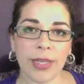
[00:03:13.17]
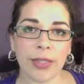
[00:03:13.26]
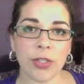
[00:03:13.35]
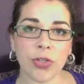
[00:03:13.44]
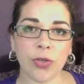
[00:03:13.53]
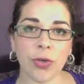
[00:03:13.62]

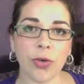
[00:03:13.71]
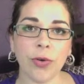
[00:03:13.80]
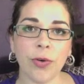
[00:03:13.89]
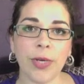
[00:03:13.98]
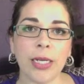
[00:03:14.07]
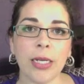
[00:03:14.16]
and the rate
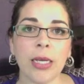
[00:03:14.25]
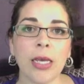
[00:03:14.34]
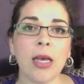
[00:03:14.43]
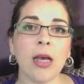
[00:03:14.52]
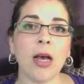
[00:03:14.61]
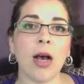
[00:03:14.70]
that you accrue
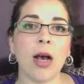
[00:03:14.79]
it,